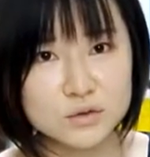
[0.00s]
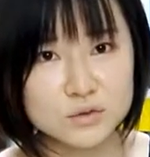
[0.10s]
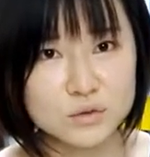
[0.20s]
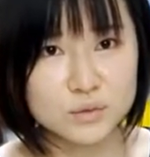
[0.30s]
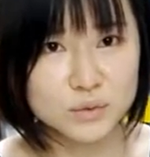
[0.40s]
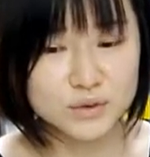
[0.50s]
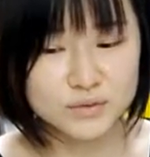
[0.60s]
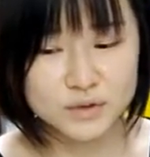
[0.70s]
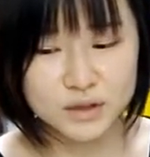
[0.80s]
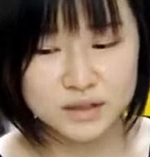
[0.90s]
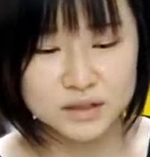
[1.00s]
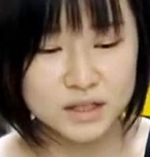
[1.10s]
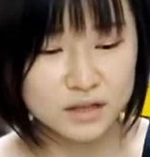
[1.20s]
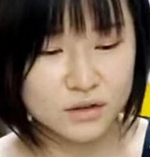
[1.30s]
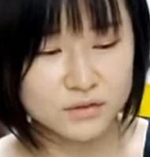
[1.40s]
to do with the
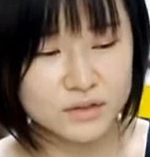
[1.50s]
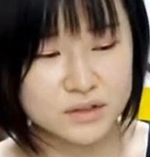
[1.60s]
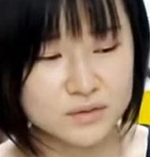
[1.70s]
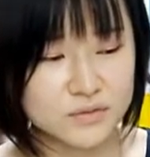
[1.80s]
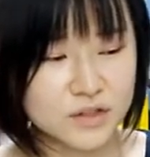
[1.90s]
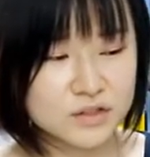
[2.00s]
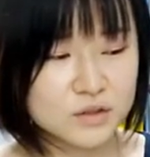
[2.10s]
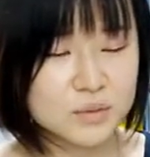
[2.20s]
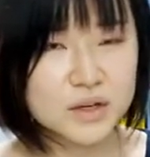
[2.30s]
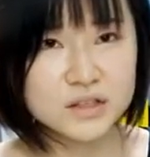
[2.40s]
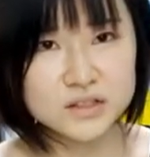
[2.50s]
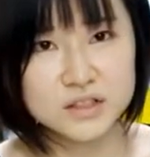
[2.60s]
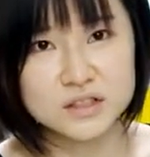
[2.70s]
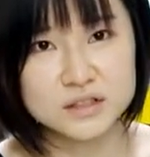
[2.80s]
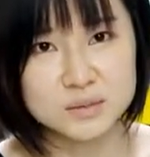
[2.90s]
state of this vegetable, it's
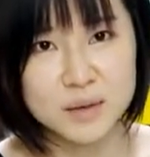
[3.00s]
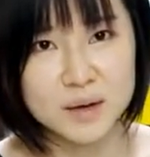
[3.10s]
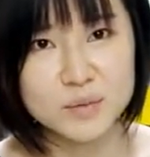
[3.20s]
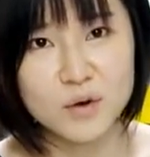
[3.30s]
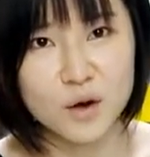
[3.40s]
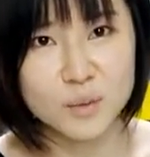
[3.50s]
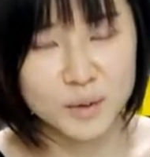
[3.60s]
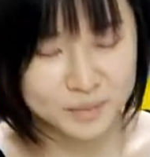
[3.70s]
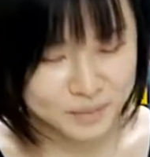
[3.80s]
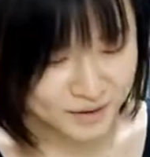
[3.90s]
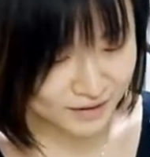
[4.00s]
just my problem.